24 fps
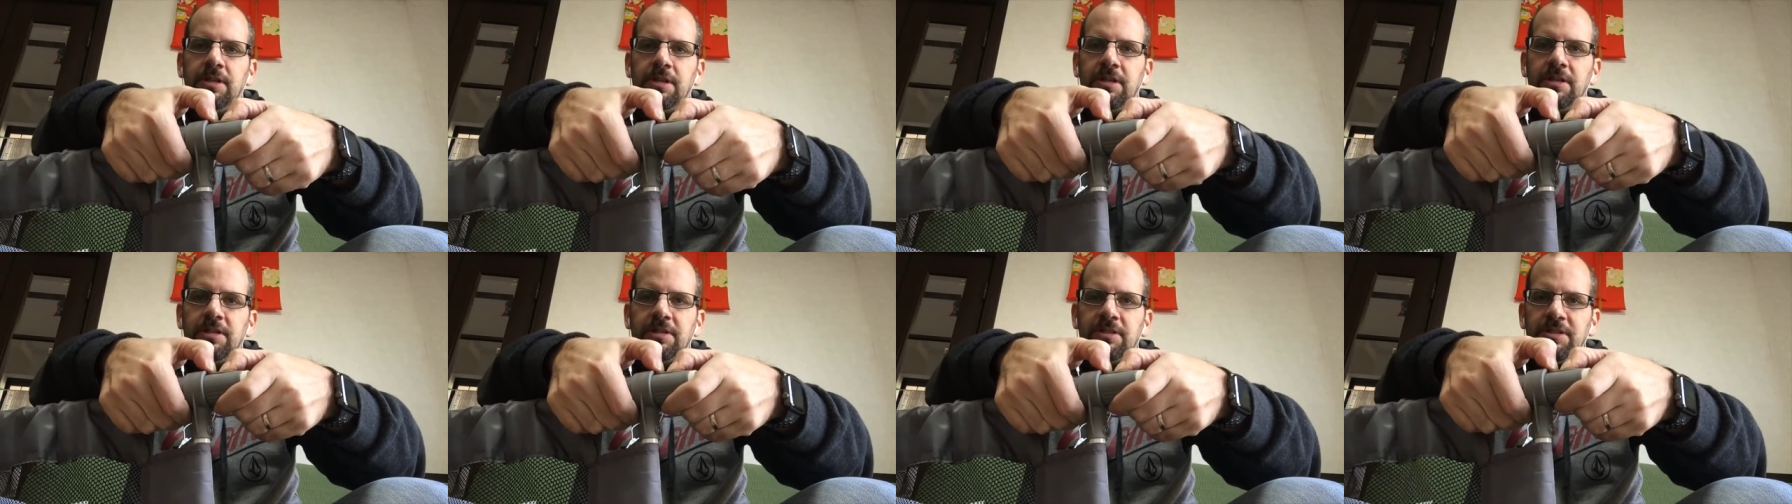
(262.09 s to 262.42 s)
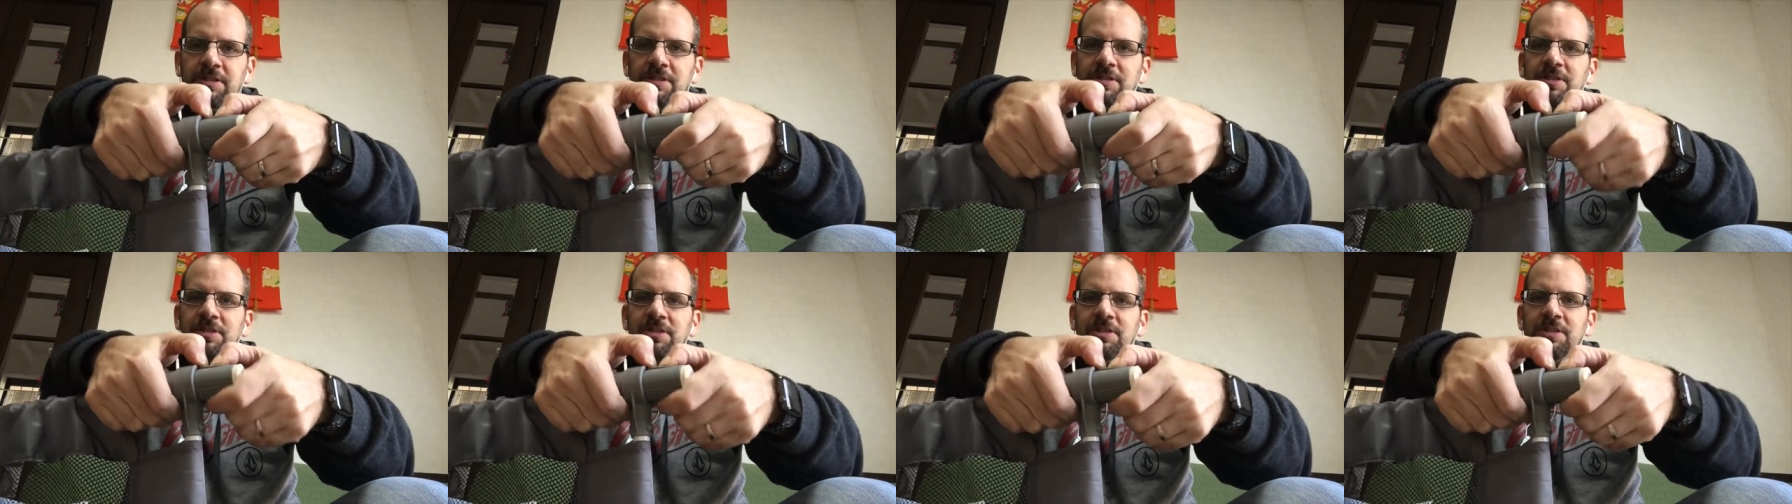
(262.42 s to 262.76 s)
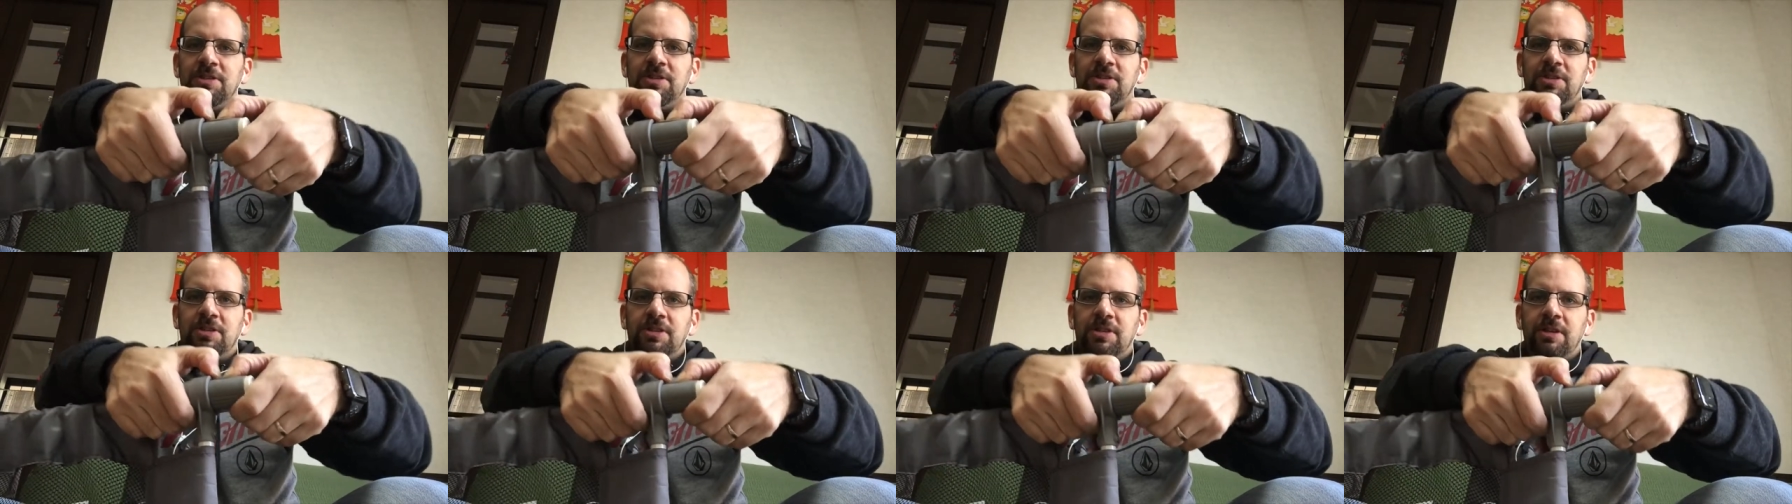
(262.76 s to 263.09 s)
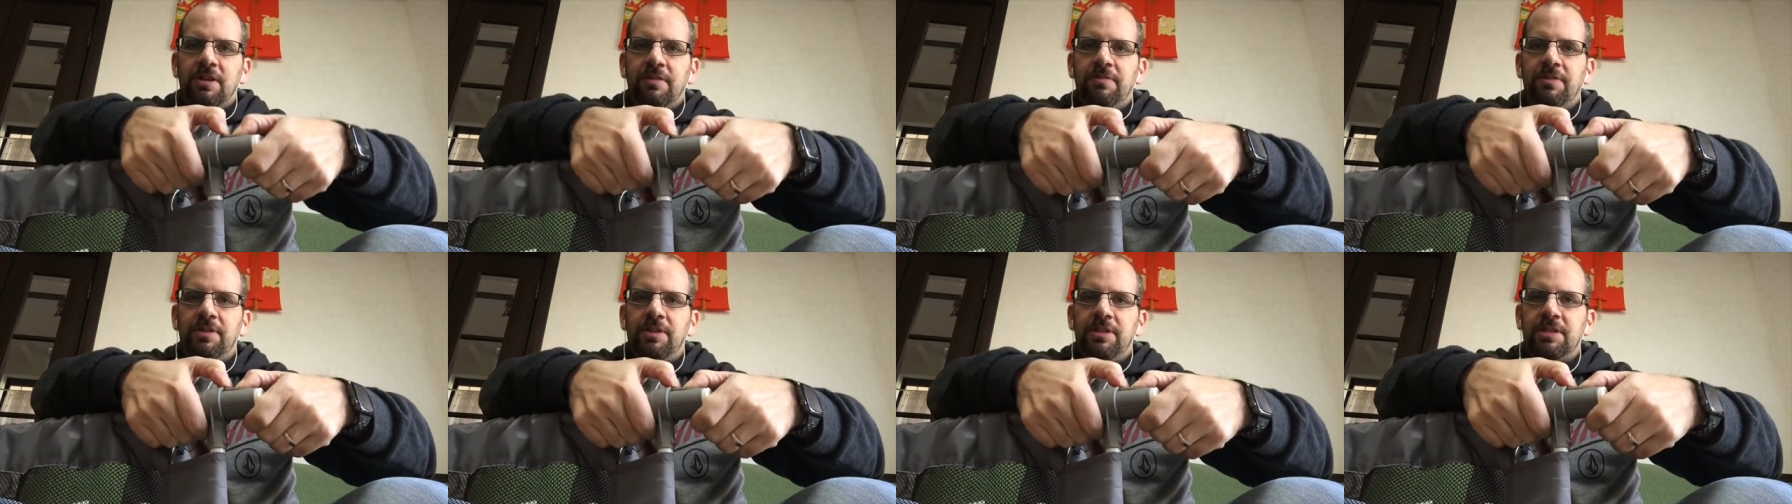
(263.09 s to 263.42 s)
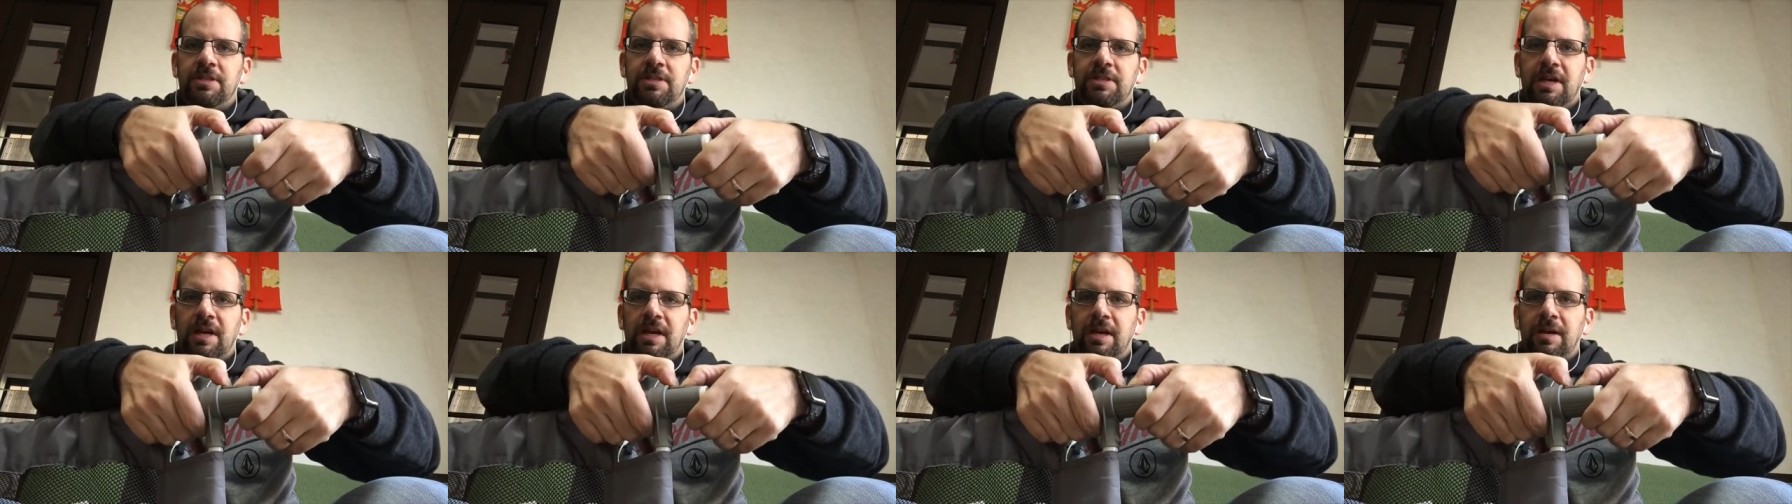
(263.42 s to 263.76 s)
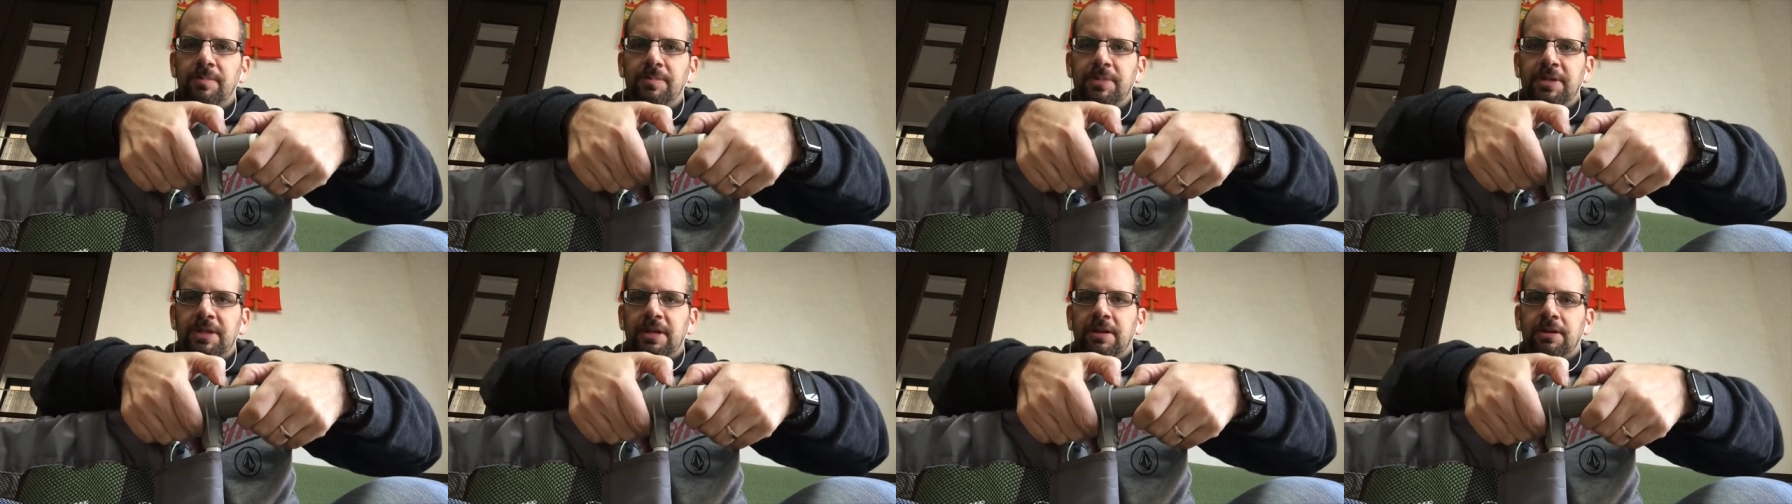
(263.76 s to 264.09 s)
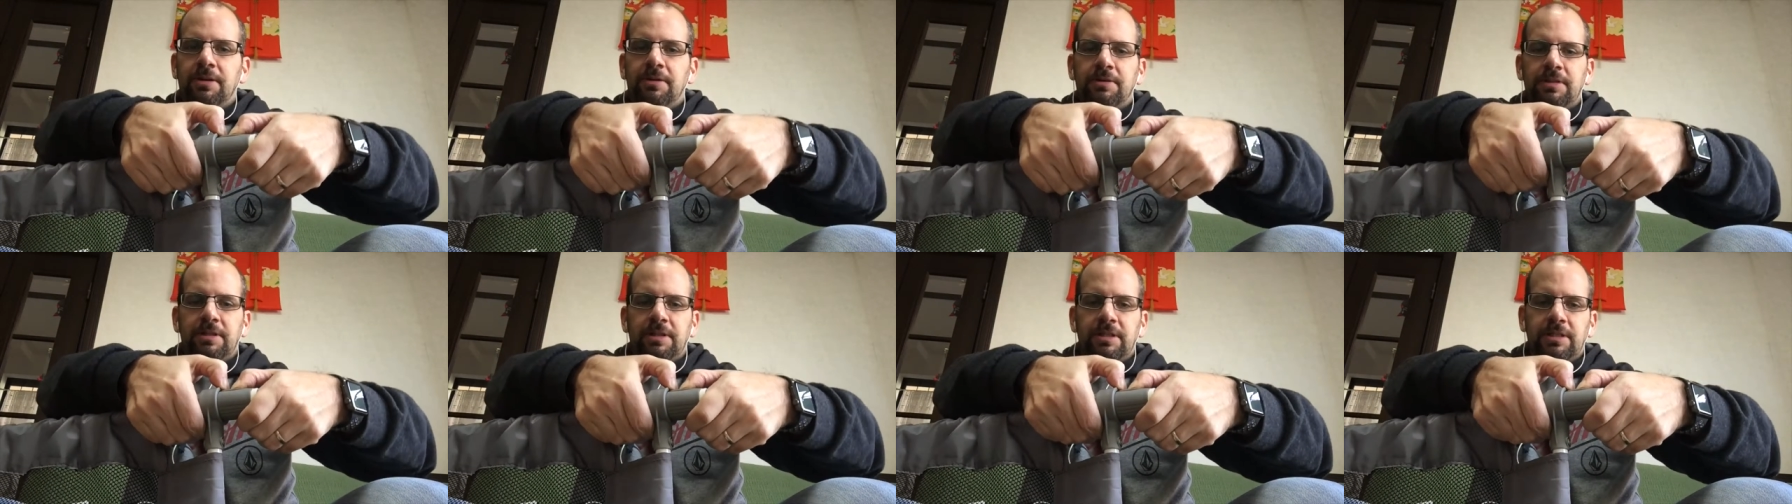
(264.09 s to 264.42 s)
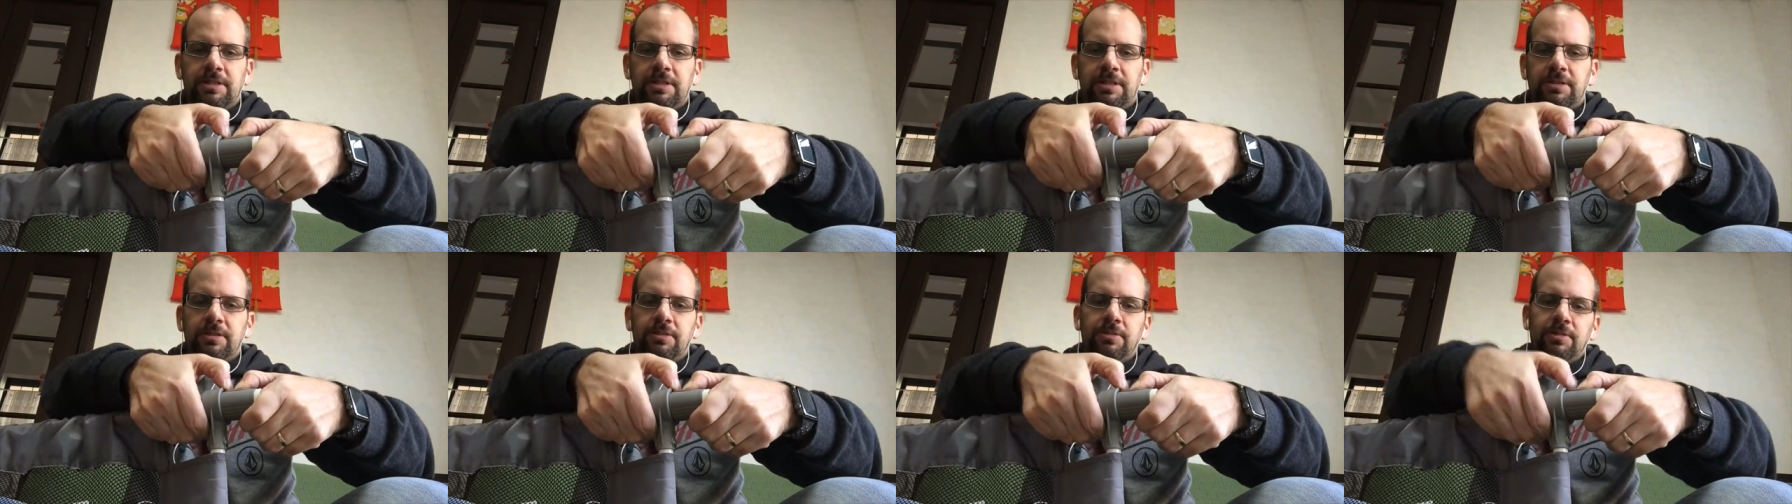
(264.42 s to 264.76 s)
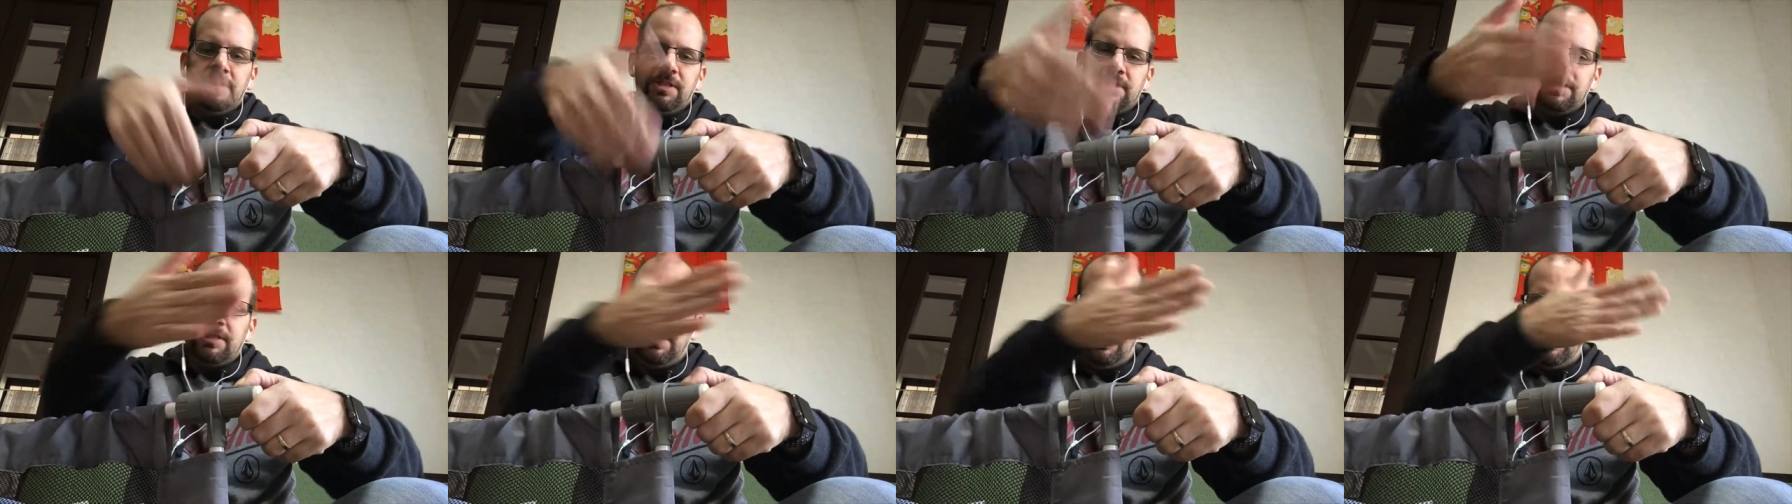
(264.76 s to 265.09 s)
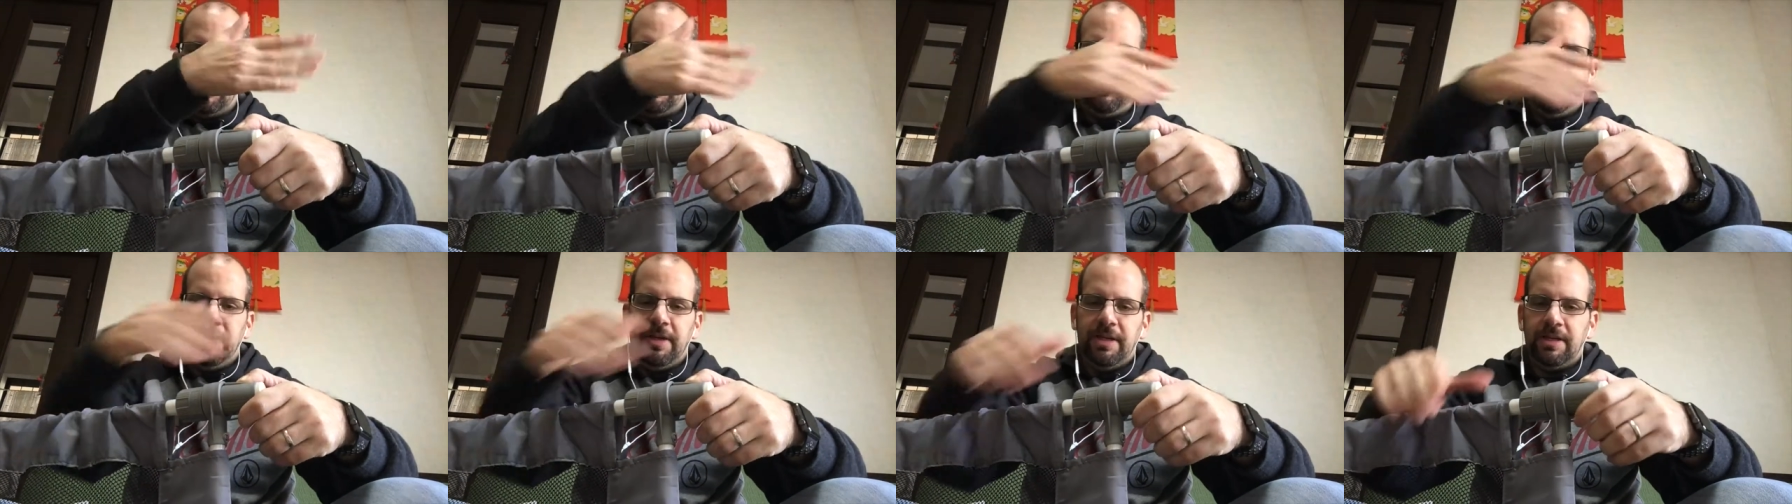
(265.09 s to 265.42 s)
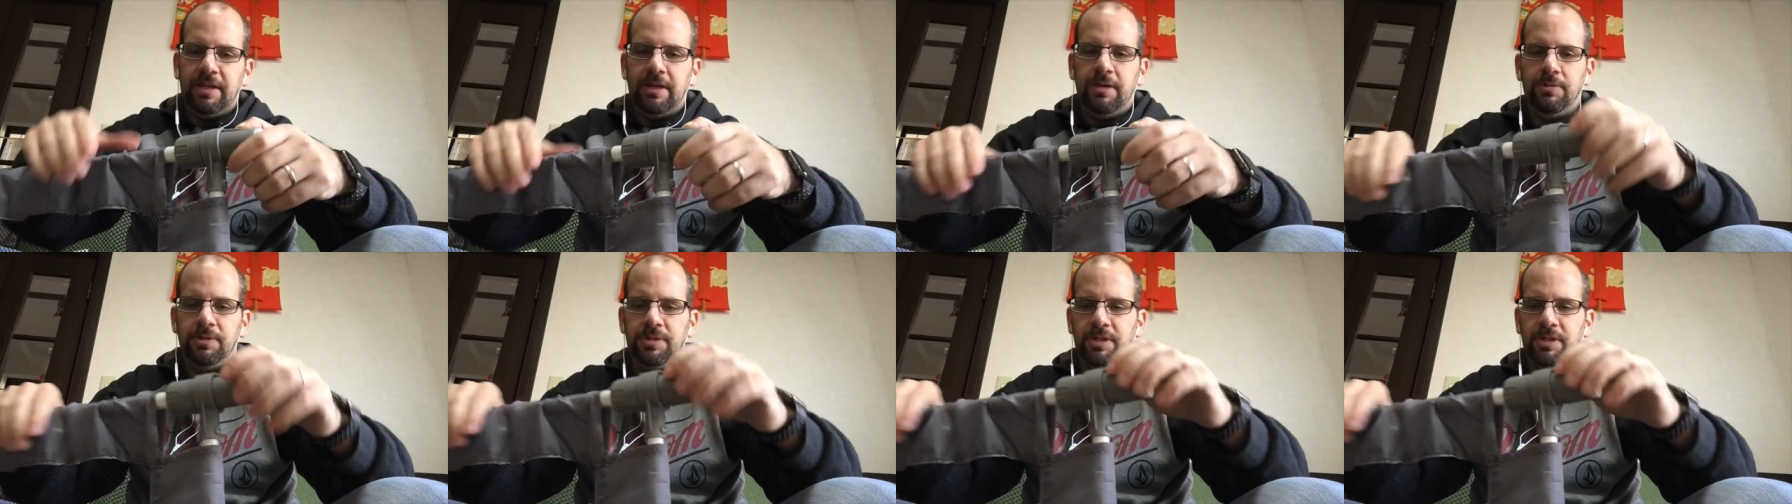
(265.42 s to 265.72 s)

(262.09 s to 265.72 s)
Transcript: kind of shove this tab down and then you can slide it back out,